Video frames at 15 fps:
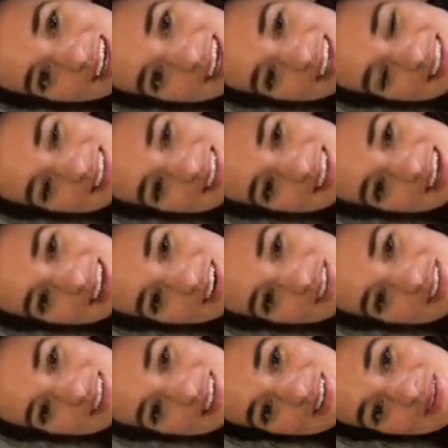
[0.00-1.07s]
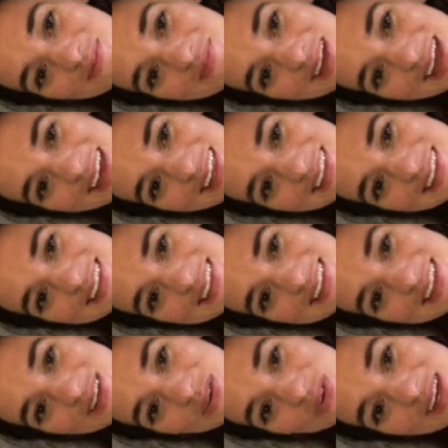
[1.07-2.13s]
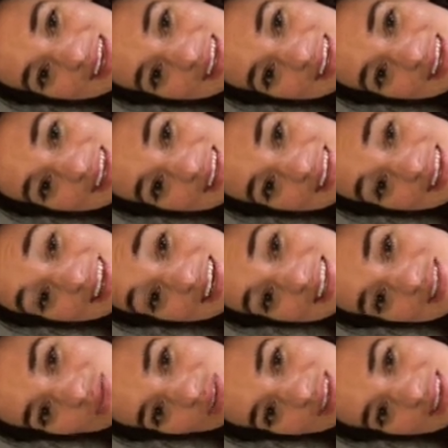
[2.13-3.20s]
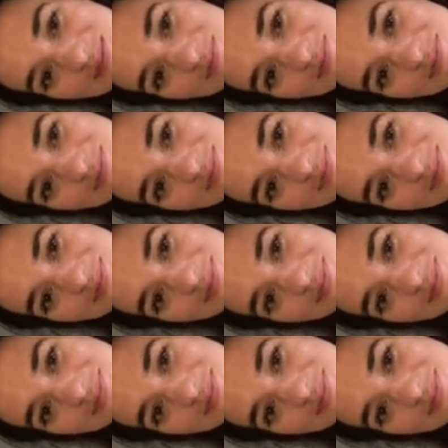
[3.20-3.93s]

So see you here in Tulum and see you in the next bit.